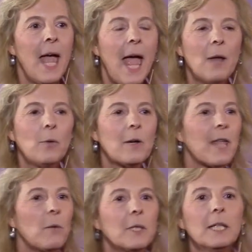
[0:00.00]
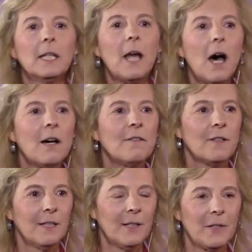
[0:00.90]
and where they would
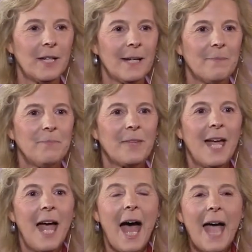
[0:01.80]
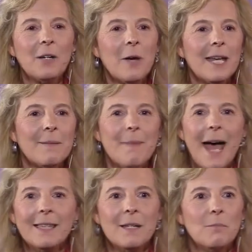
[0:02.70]
love learning. I created
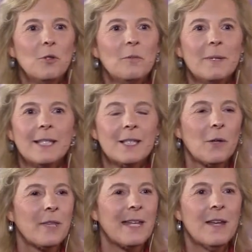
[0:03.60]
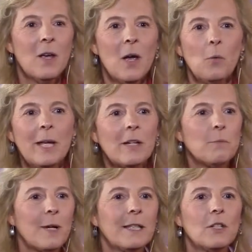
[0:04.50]
Math and Movement so that we could
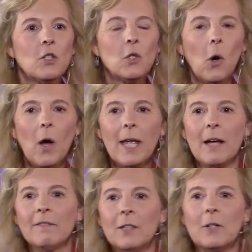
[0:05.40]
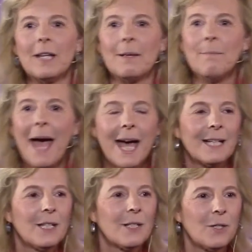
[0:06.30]
bring the joy of learning back
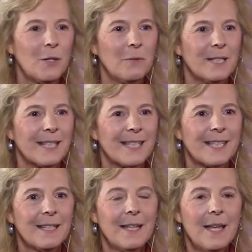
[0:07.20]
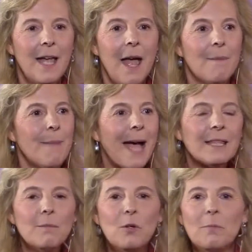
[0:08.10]
to students.
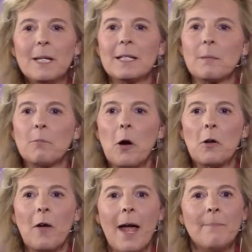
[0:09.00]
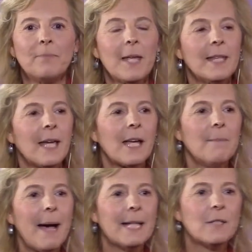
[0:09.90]
Math and Movement is a program that
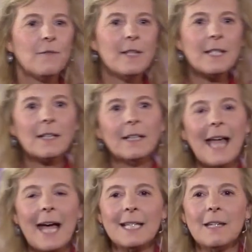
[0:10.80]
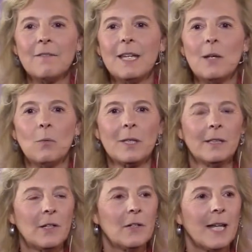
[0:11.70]
combines physical activity with
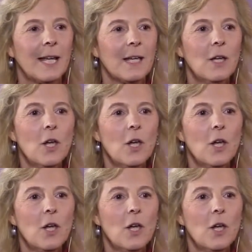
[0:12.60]
learning.